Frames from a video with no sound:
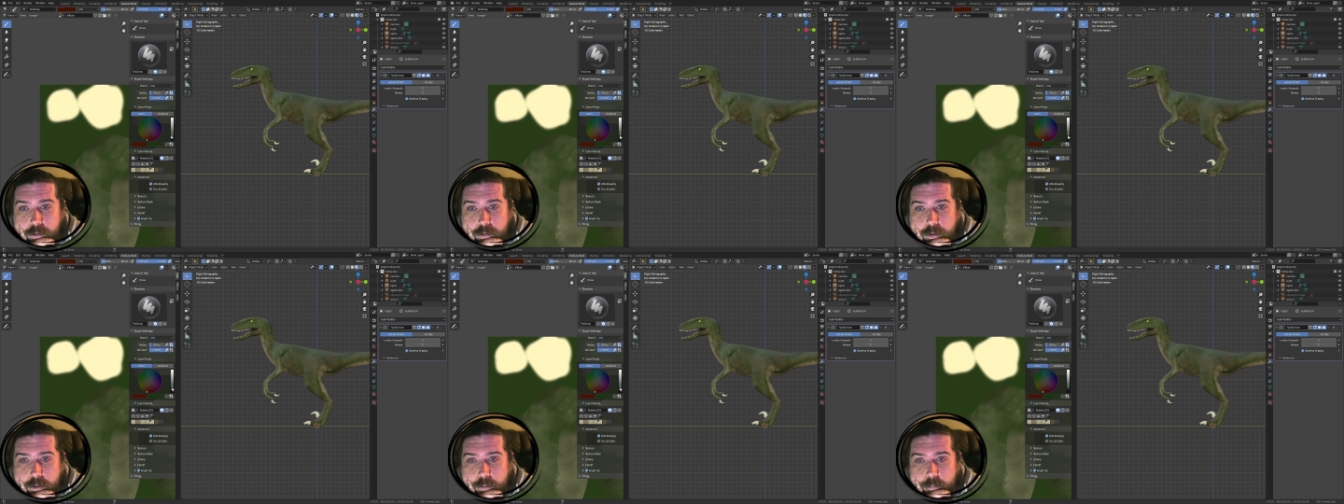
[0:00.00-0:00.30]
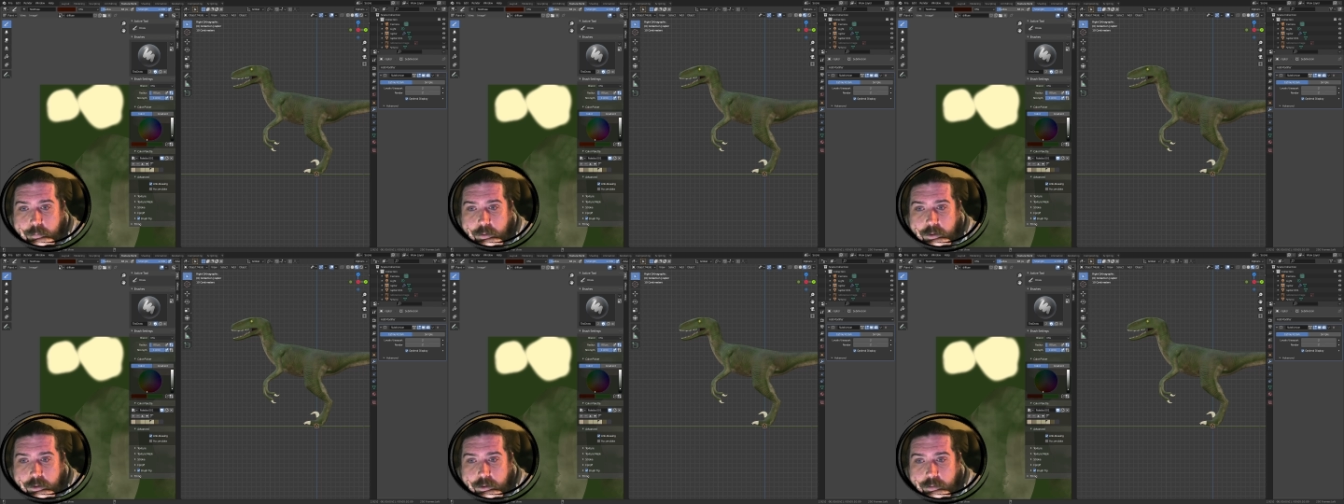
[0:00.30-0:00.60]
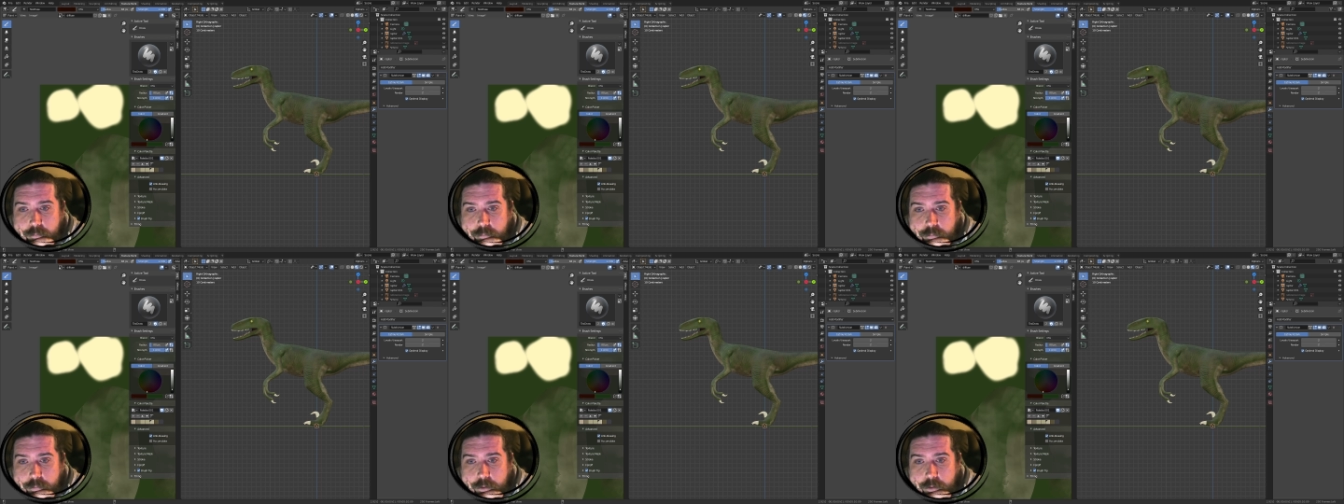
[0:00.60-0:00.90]
and make it
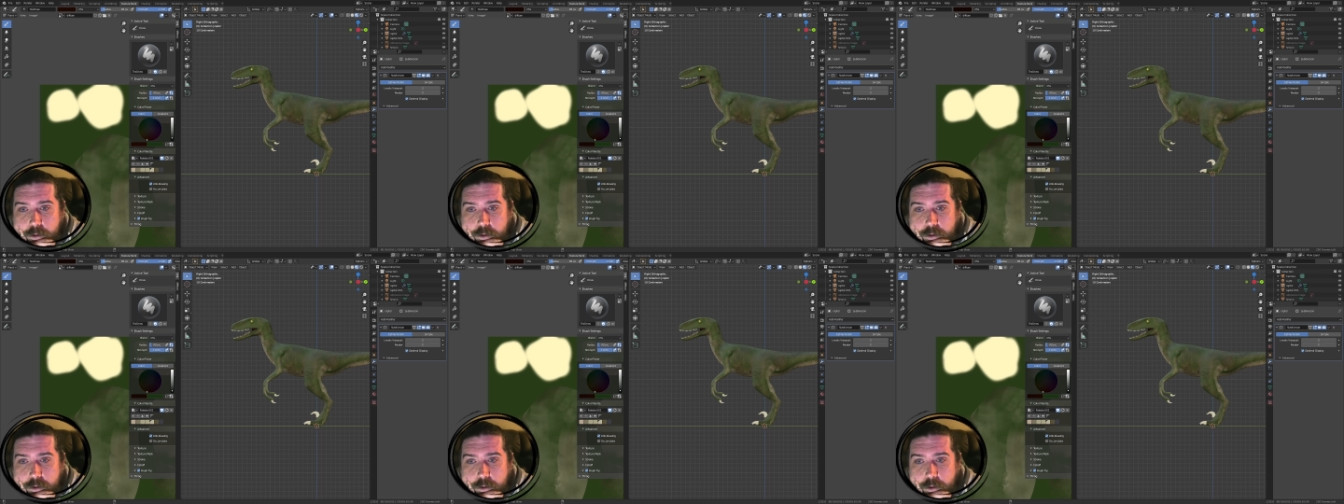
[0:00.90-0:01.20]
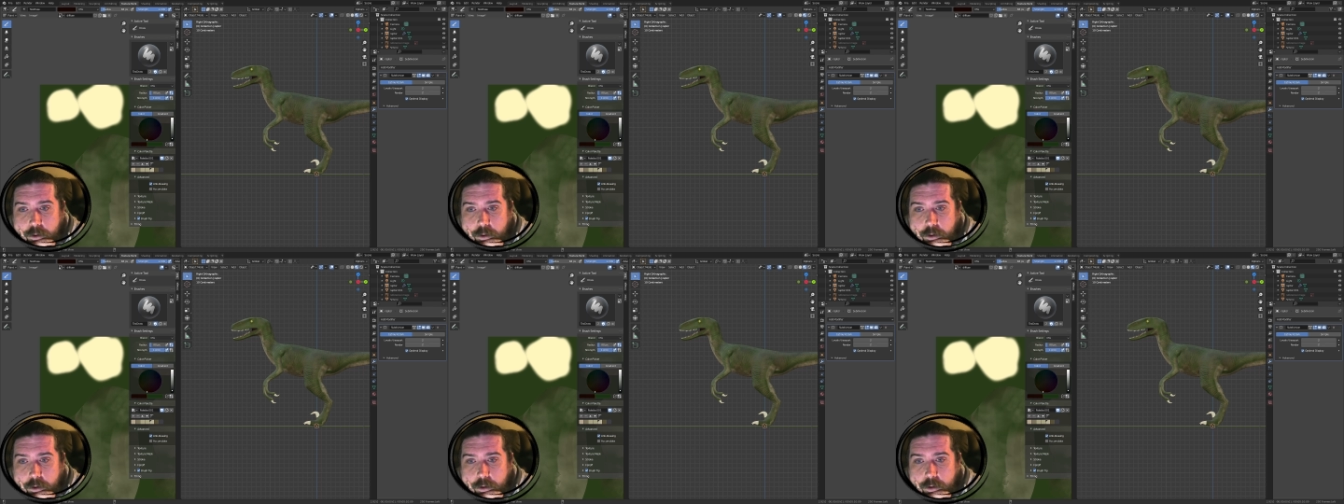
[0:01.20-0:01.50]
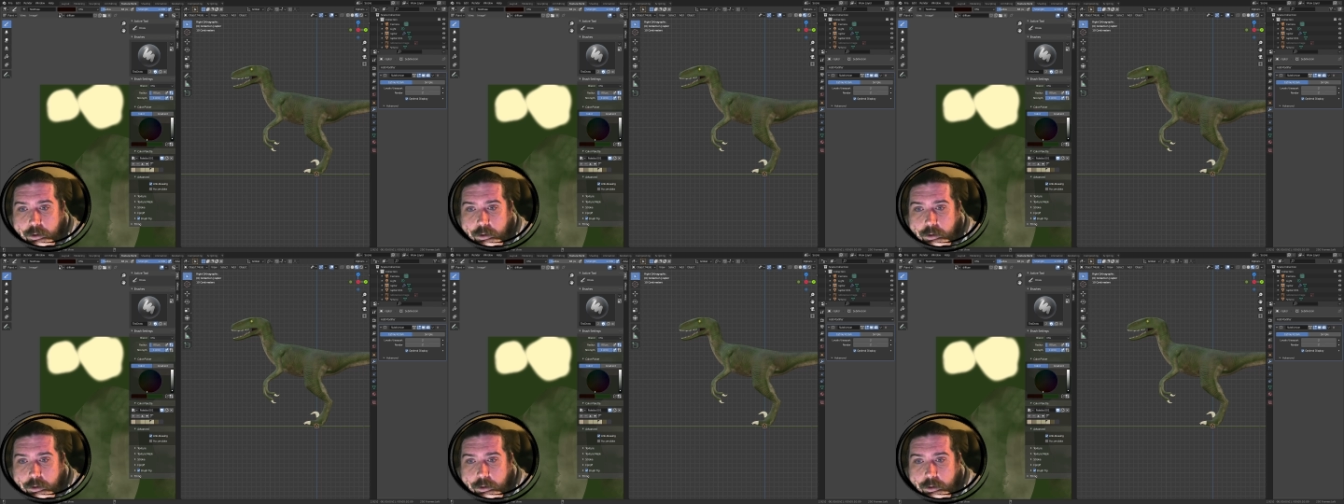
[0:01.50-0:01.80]
really dark
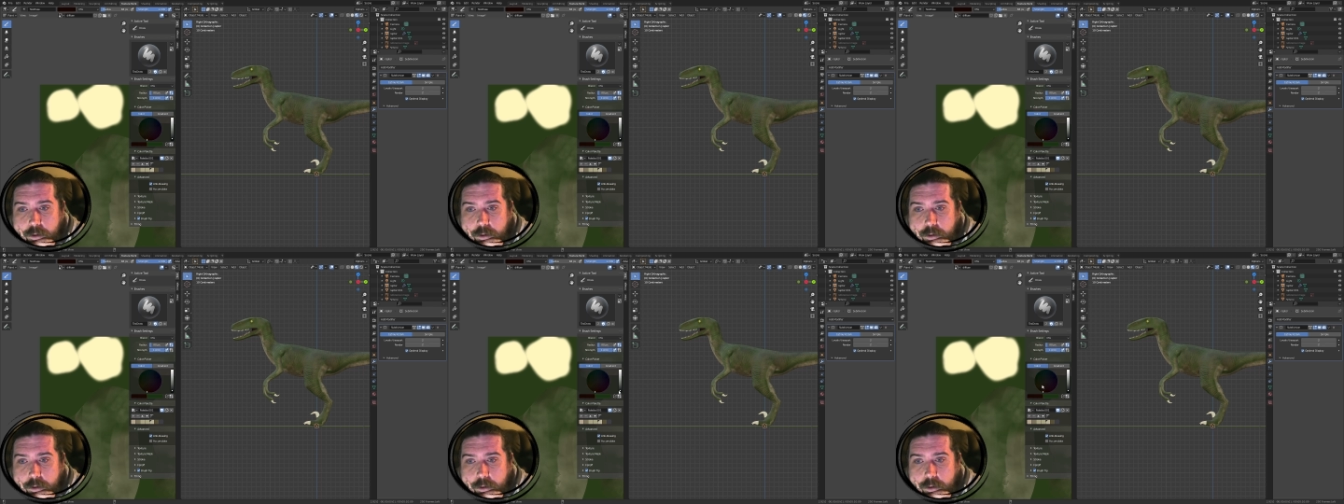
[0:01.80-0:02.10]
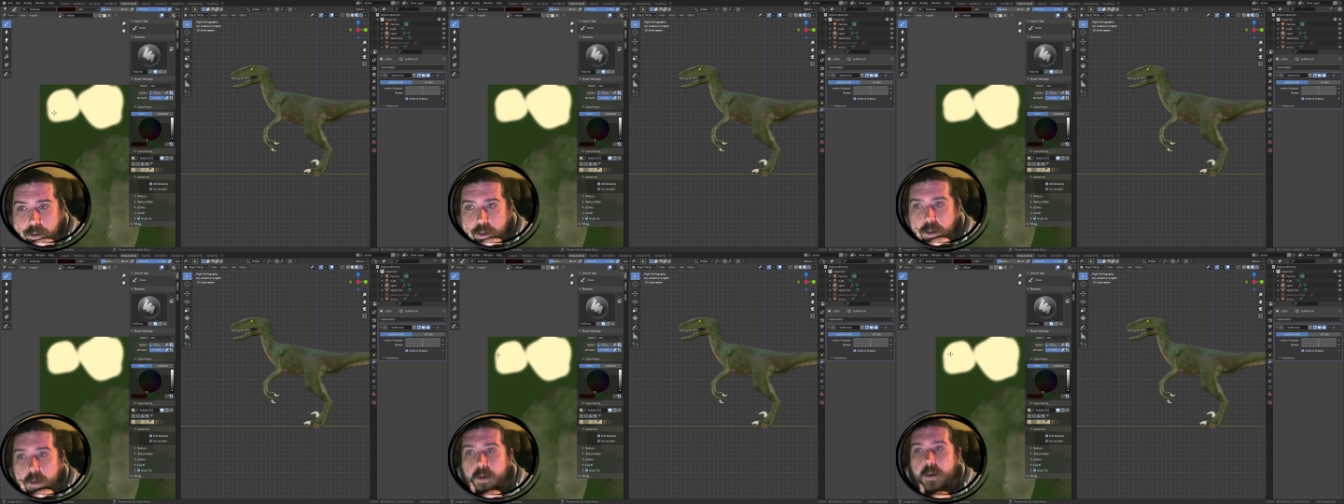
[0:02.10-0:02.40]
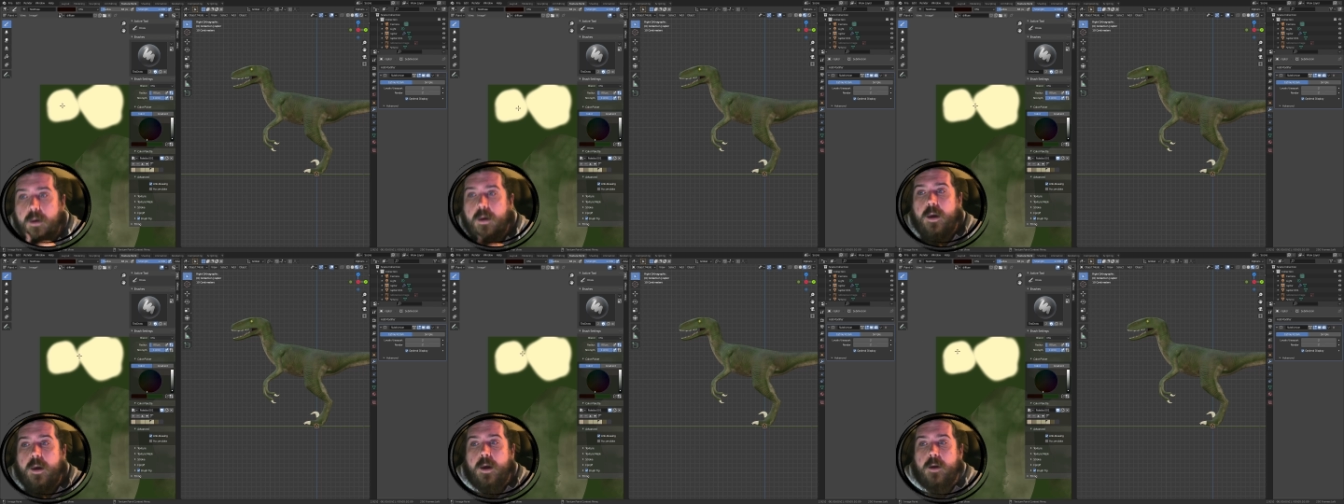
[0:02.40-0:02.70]

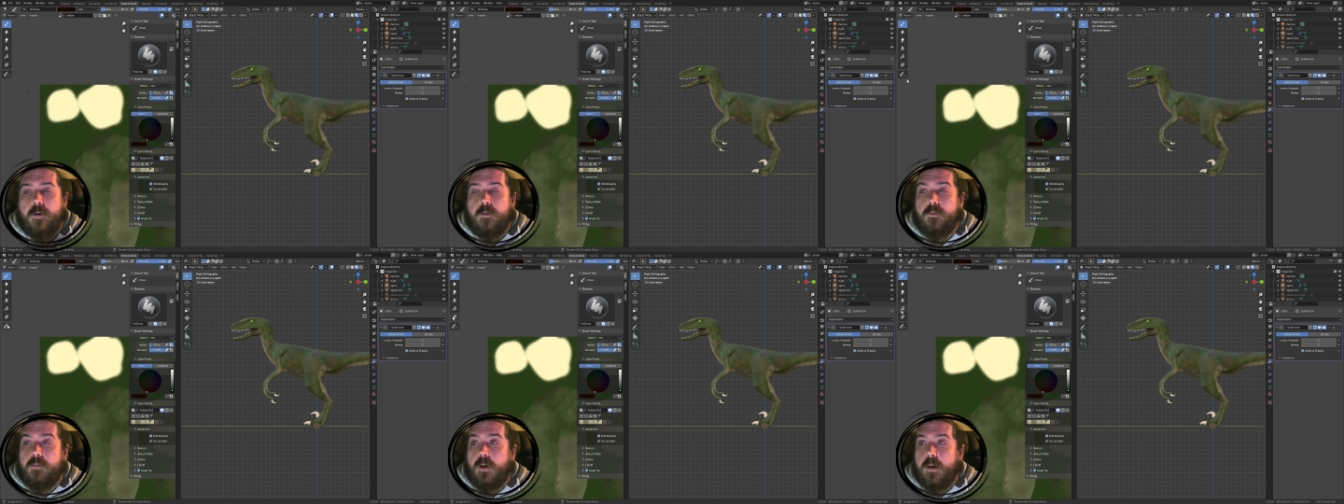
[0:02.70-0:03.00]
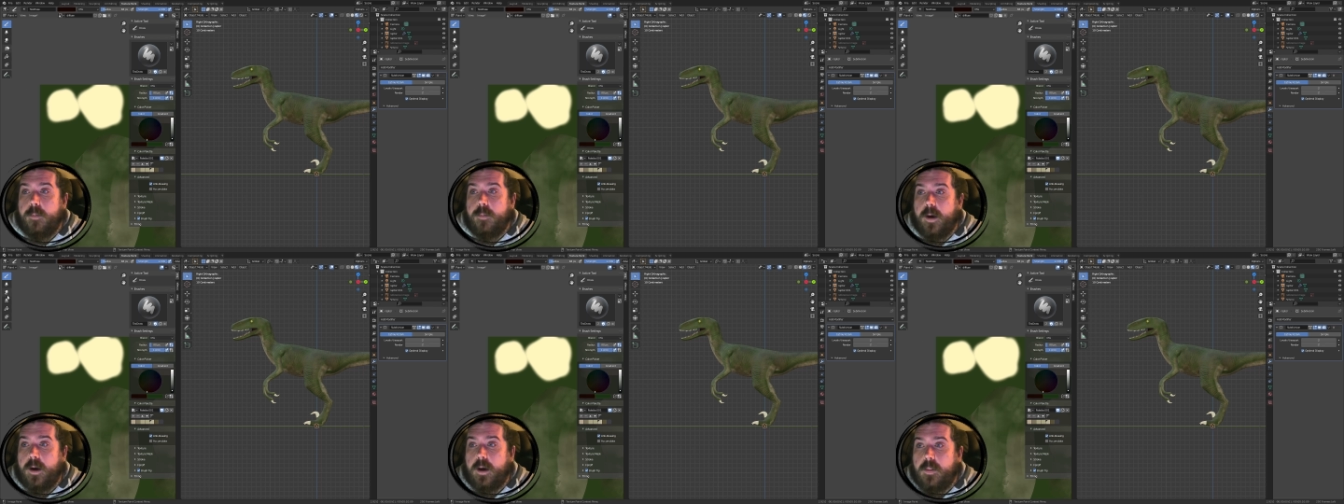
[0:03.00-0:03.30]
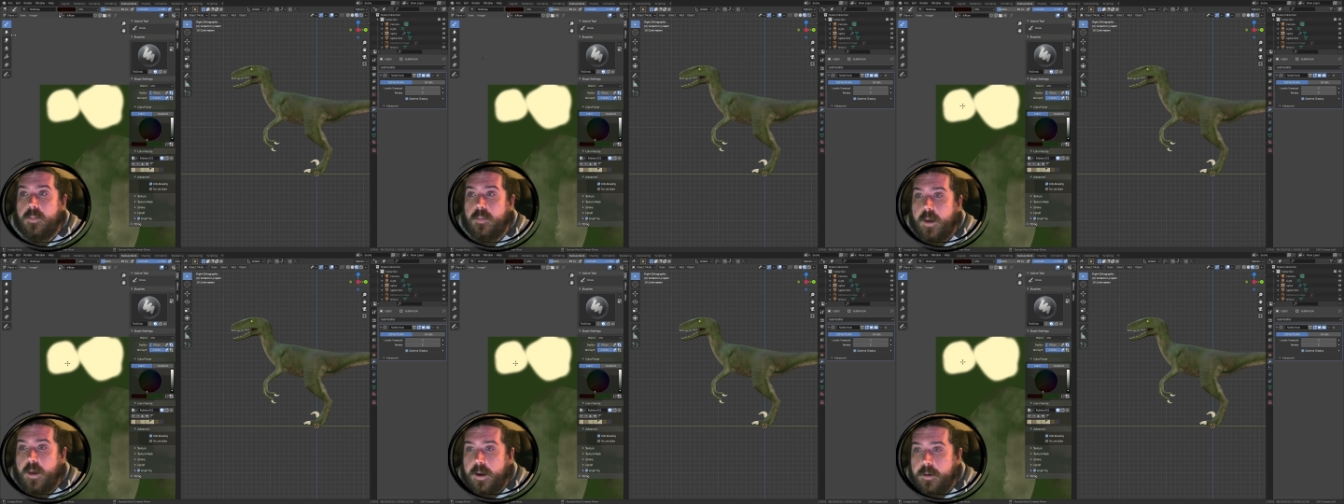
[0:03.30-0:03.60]
and try painting
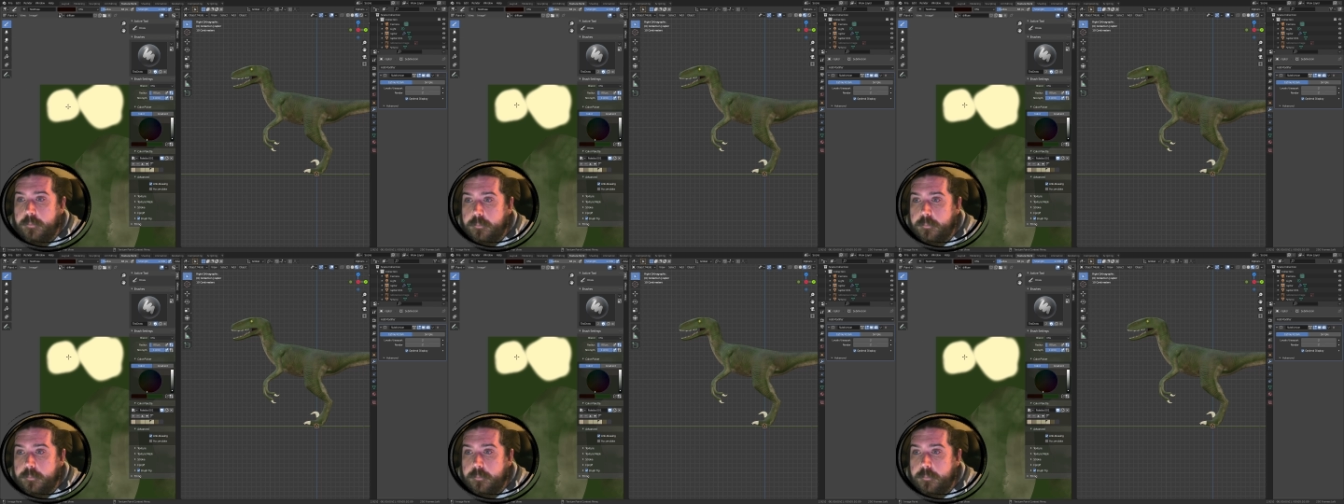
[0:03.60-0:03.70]
that.